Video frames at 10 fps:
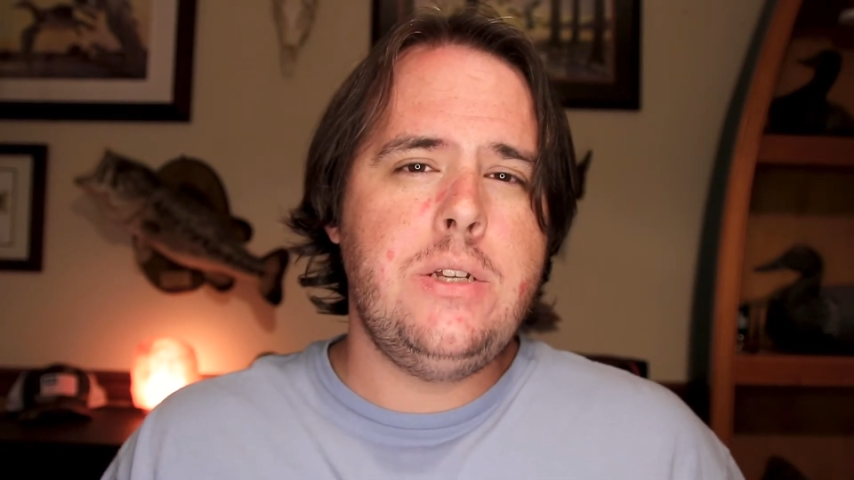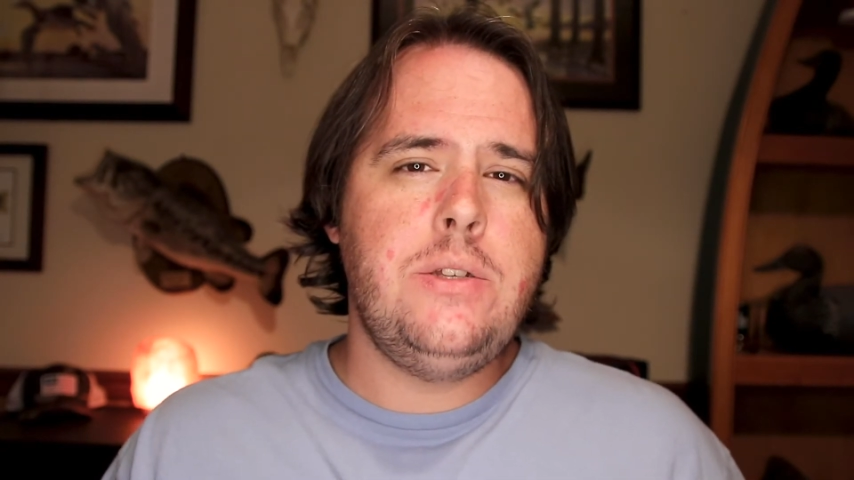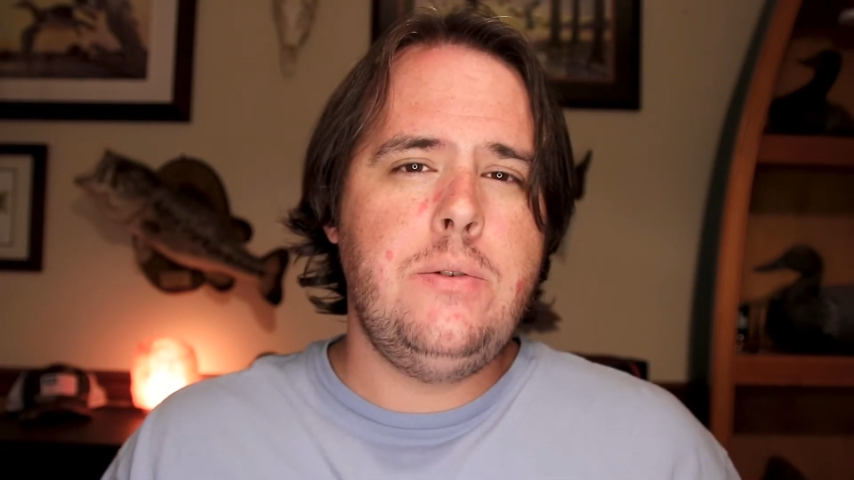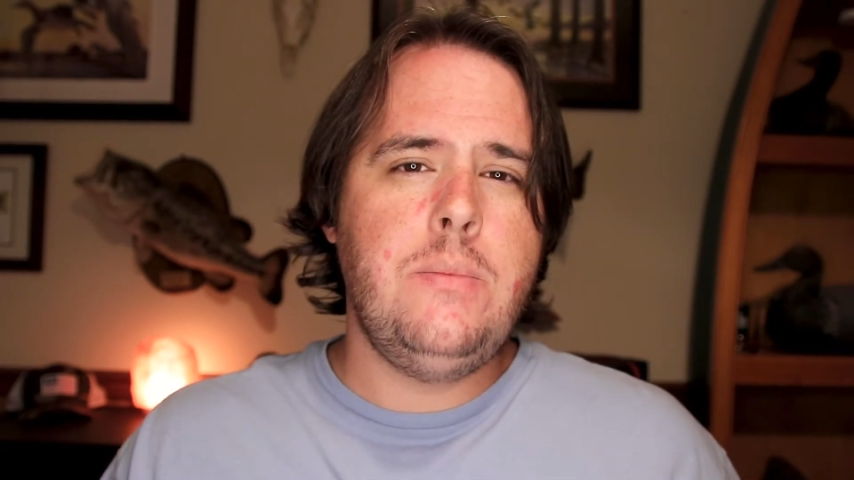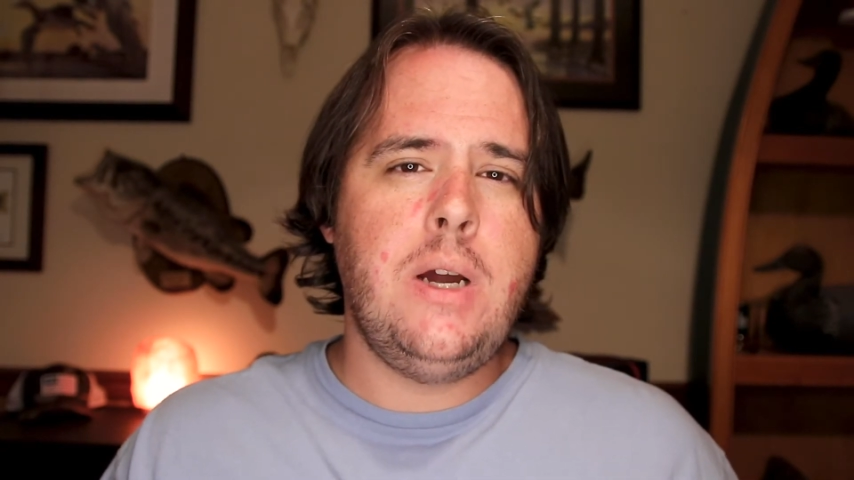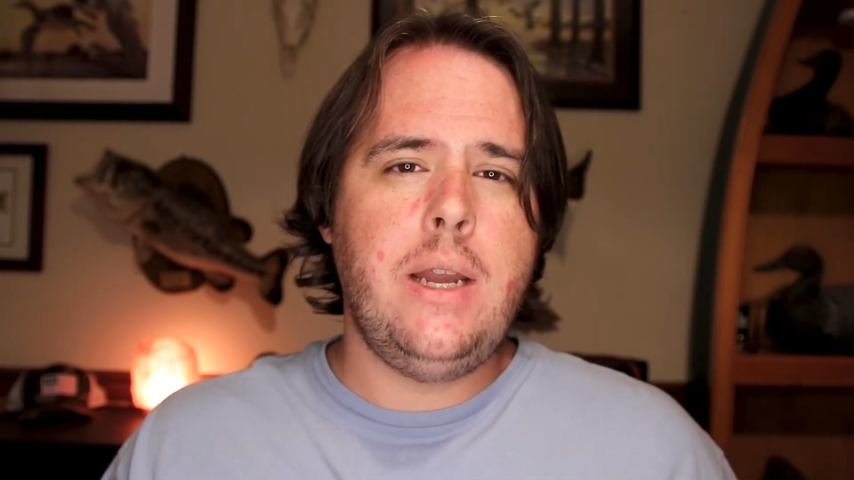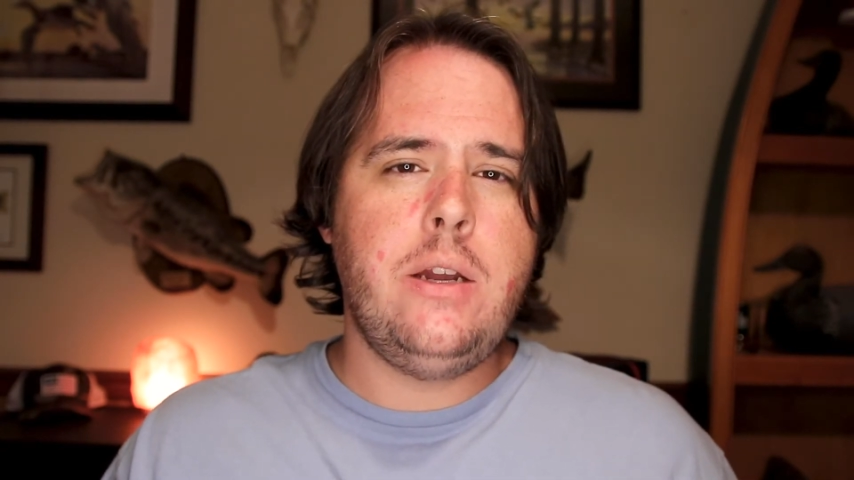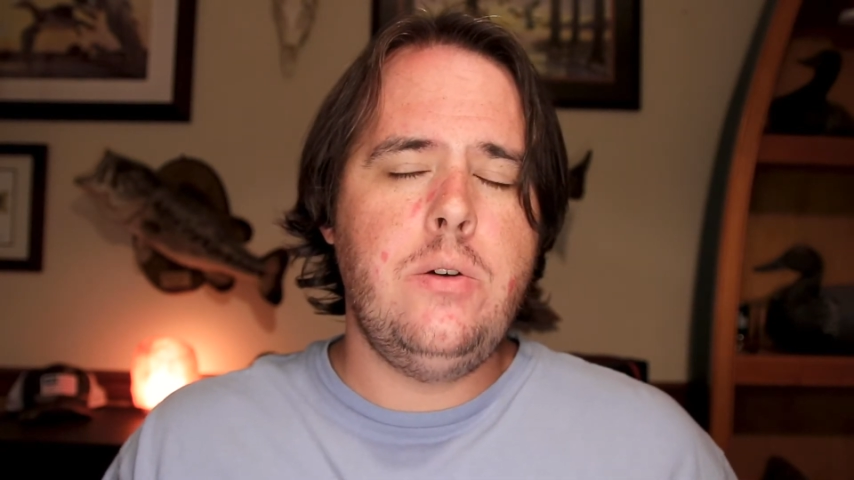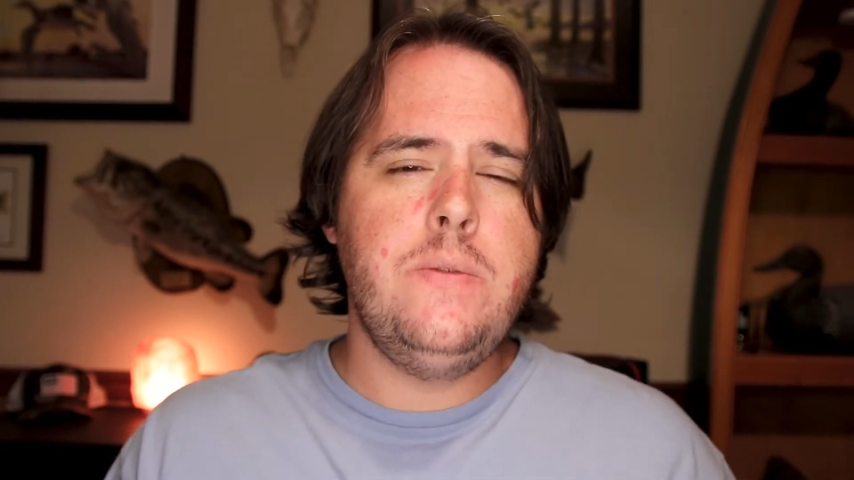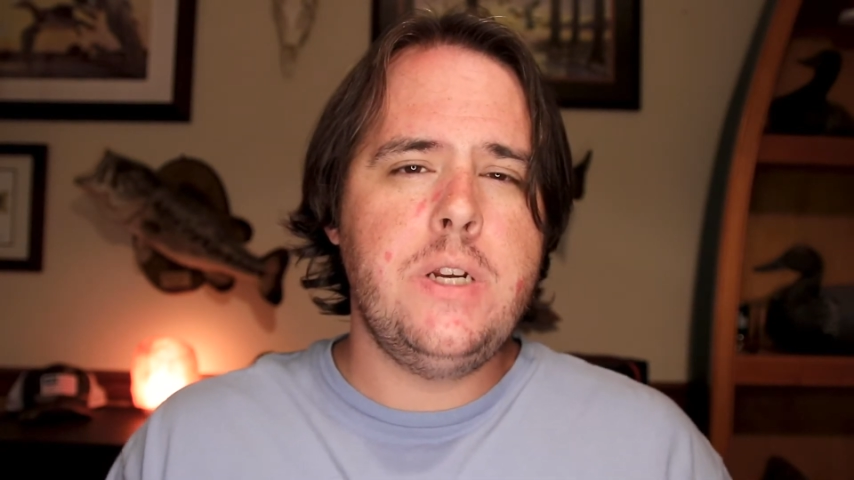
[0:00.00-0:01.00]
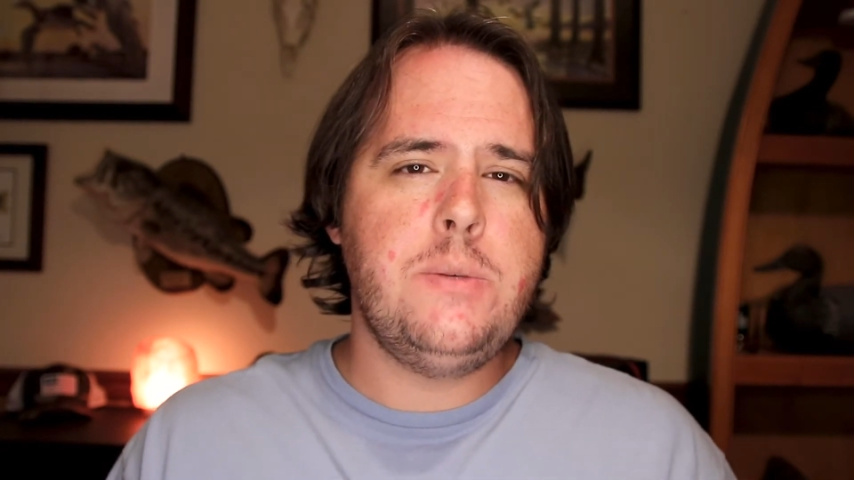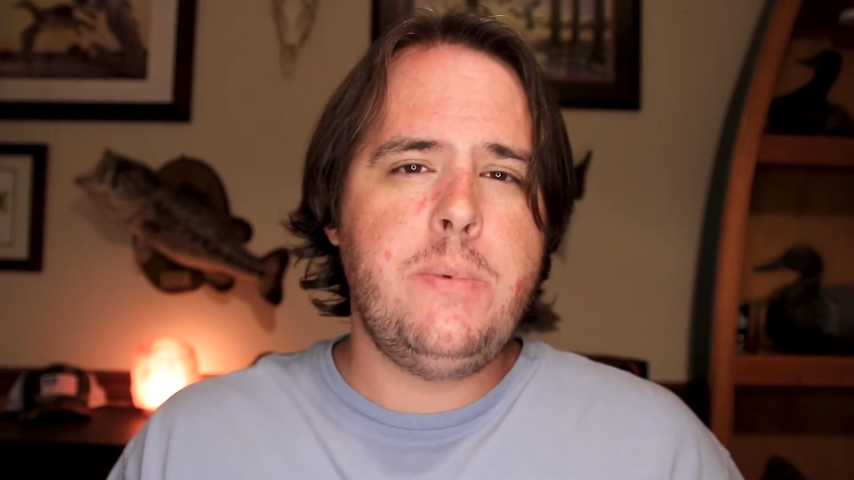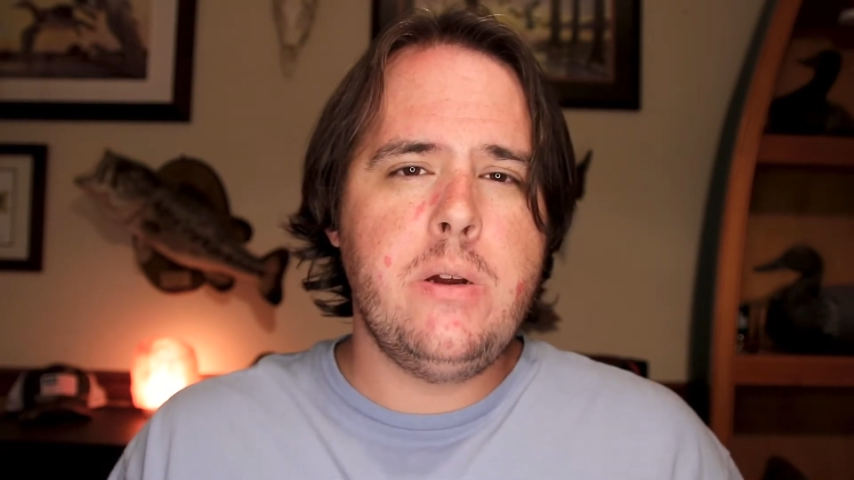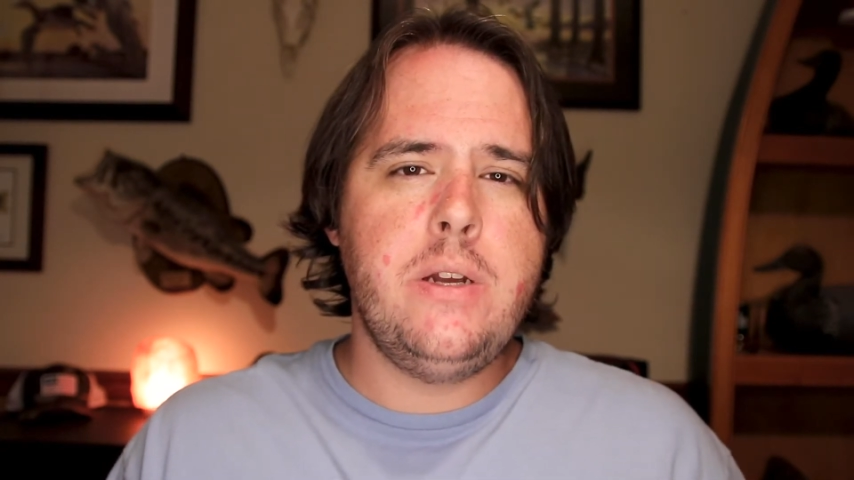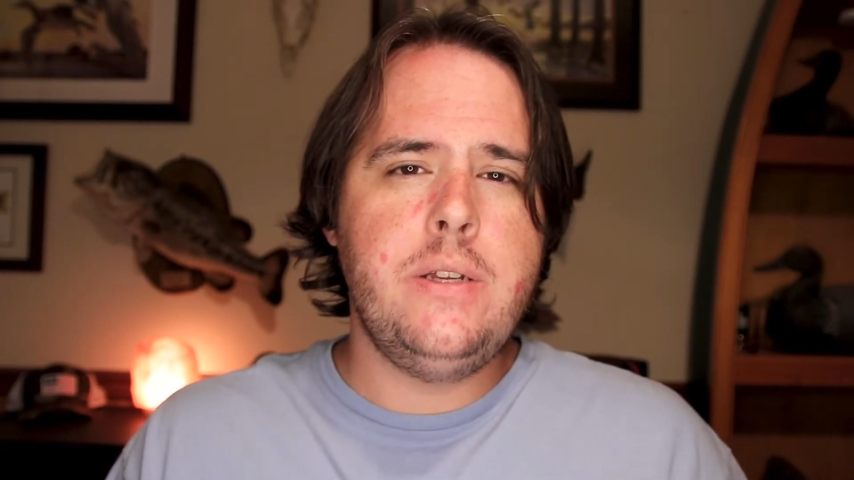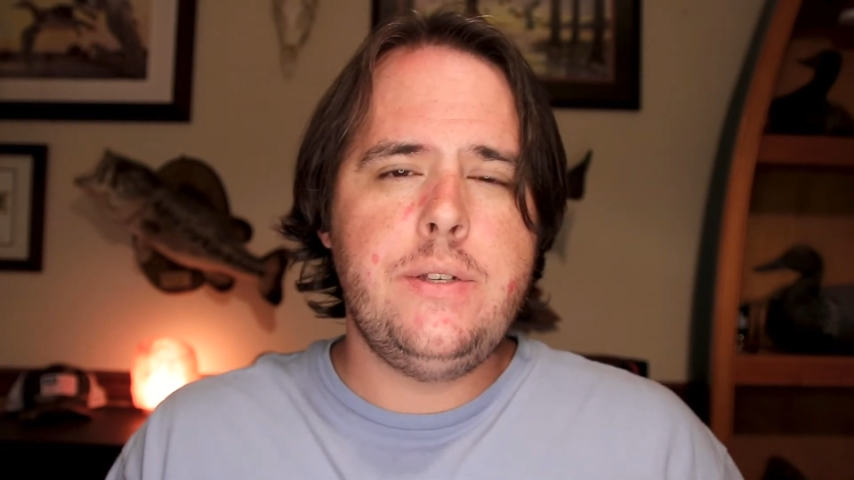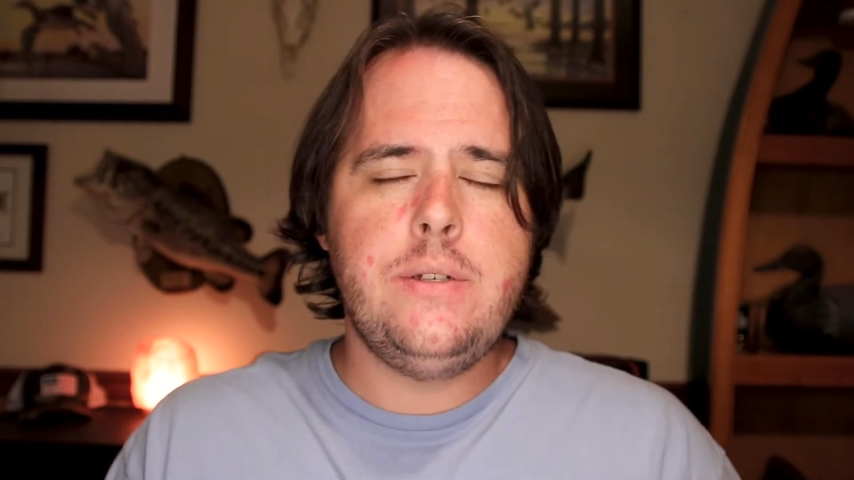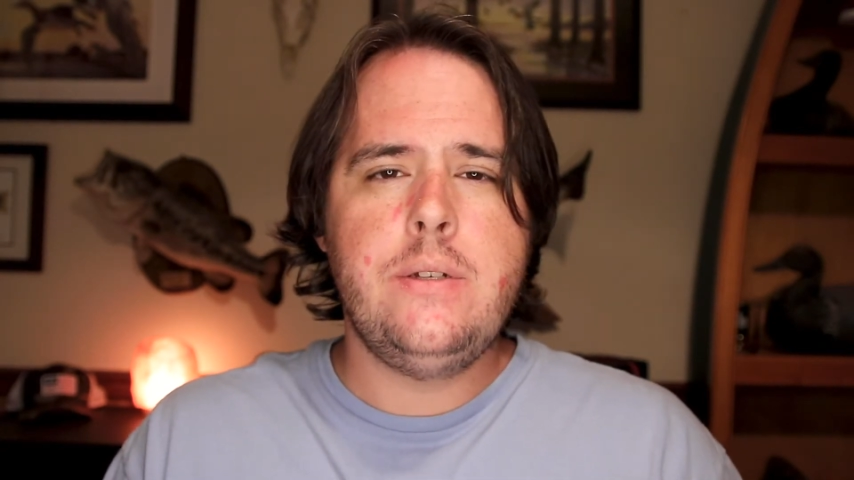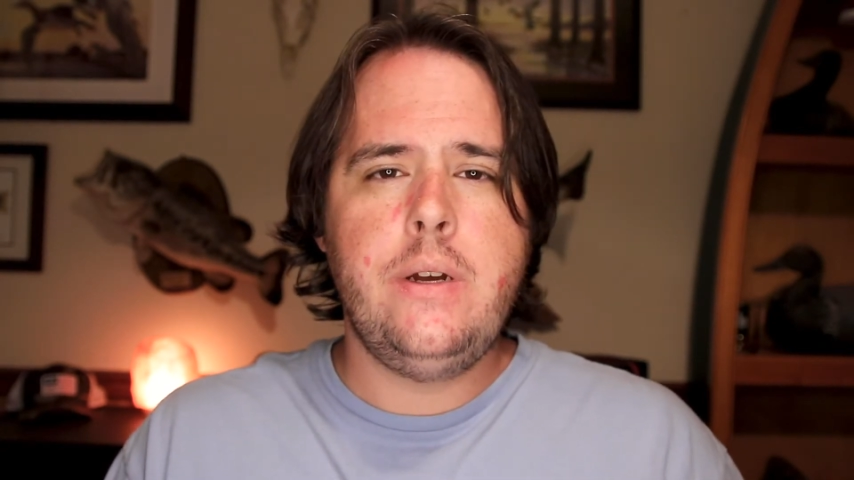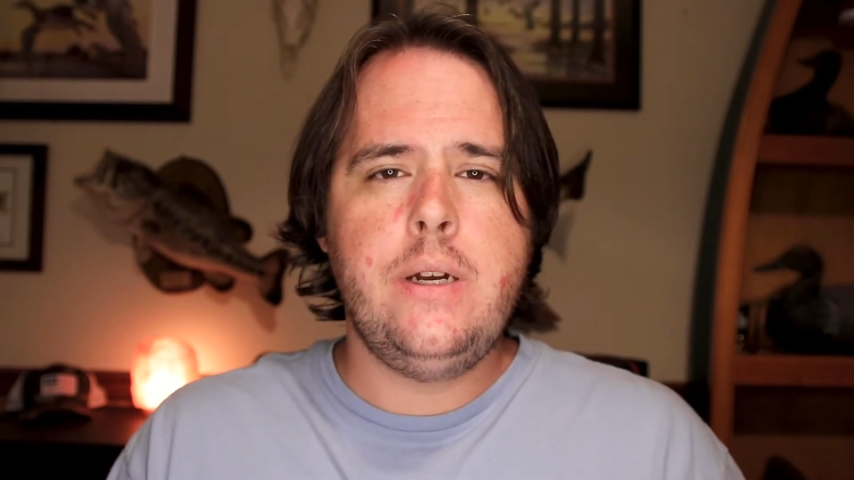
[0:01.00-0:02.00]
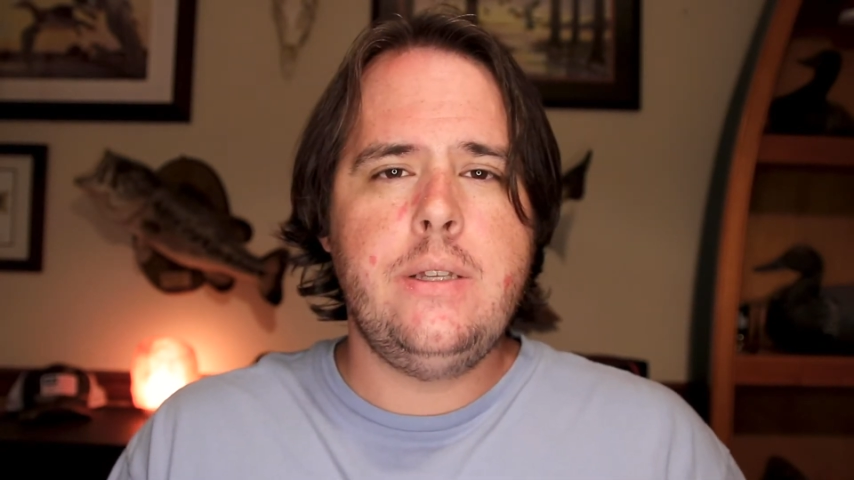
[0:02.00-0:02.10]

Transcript: into my COVID experience.